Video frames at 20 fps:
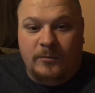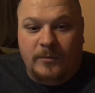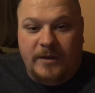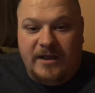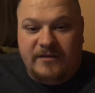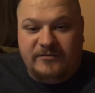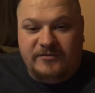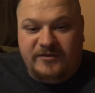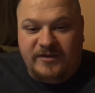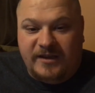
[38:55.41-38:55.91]
We
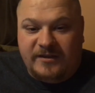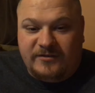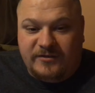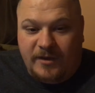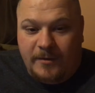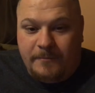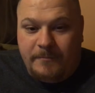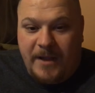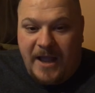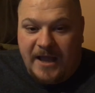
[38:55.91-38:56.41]
have 6
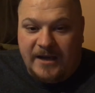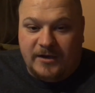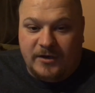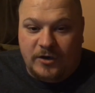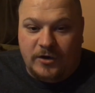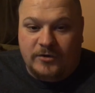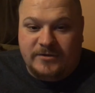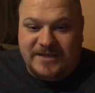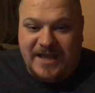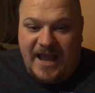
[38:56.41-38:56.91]

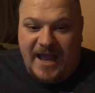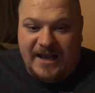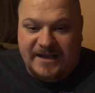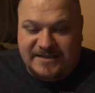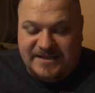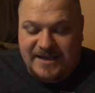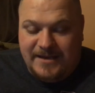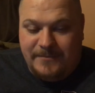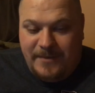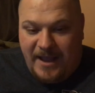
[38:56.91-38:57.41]
competitor tag
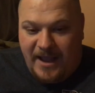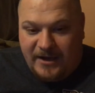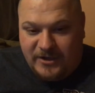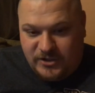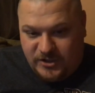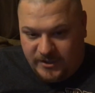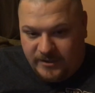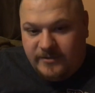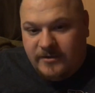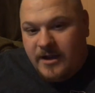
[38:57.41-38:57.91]
team
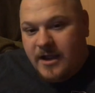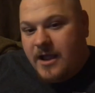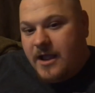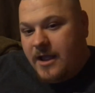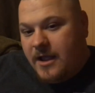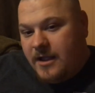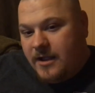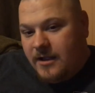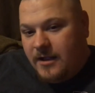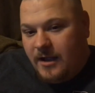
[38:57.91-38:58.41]
action
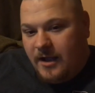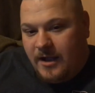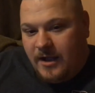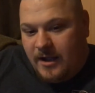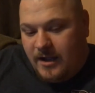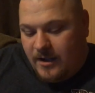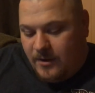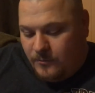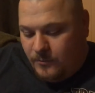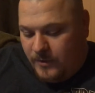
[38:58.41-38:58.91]

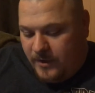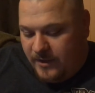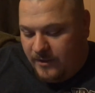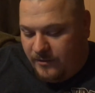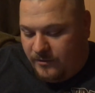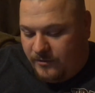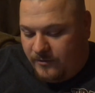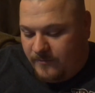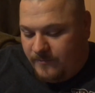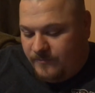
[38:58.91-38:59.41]

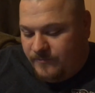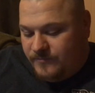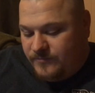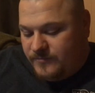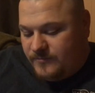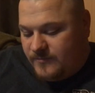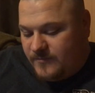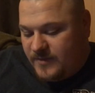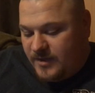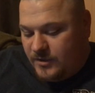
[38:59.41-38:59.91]
with
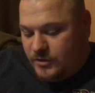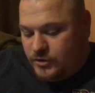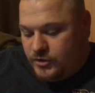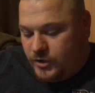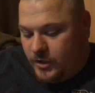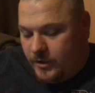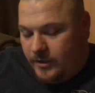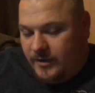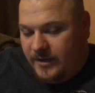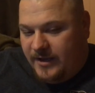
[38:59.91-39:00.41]

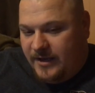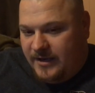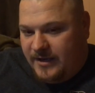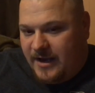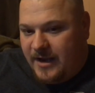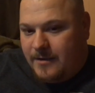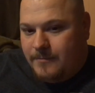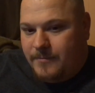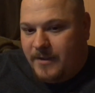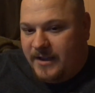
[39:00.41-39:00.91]
Charlotte
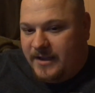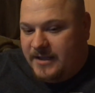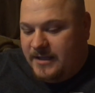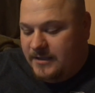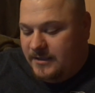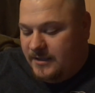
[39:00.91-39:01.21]
and Becky